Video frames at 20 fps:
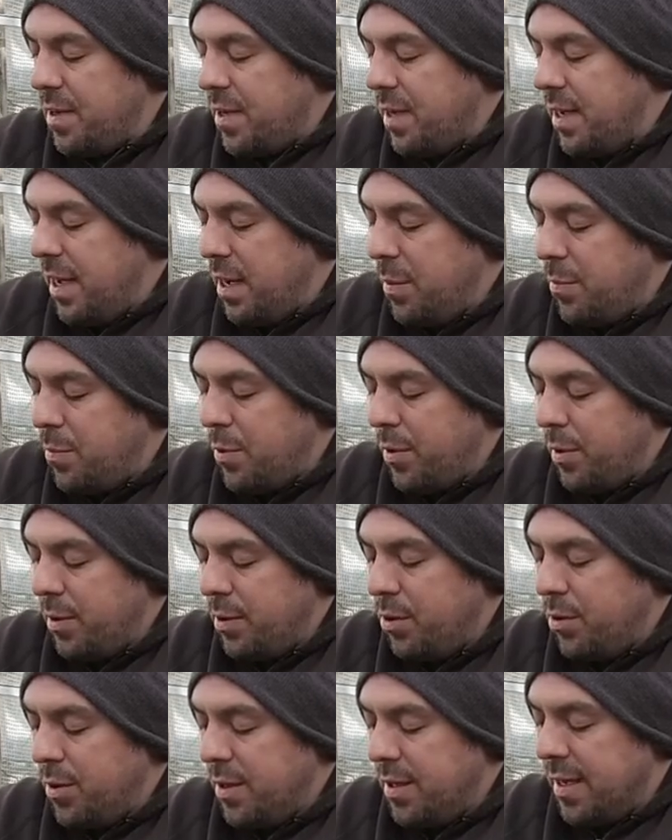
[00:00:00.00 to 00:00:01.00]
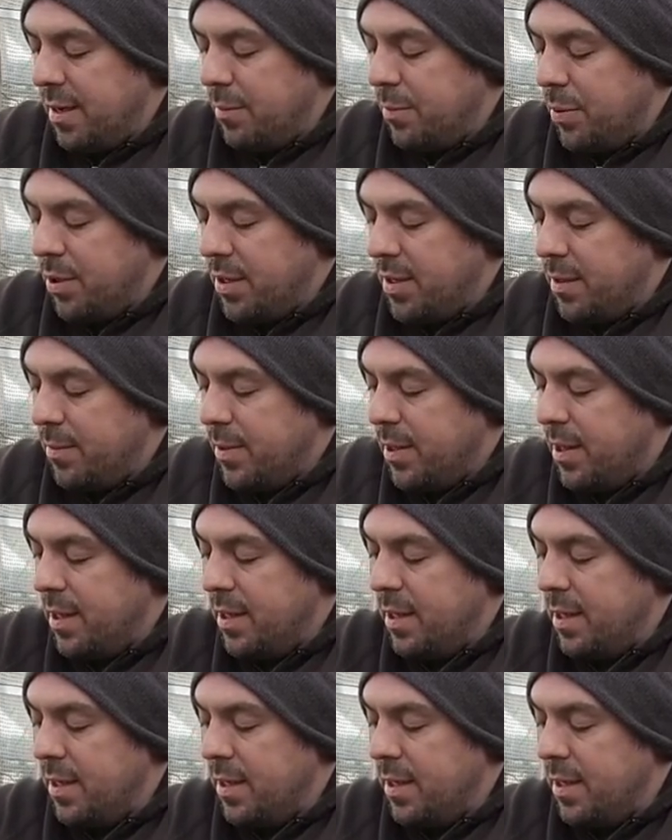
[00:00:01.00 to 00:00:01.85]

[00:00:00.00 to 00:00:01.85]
in April you can then put them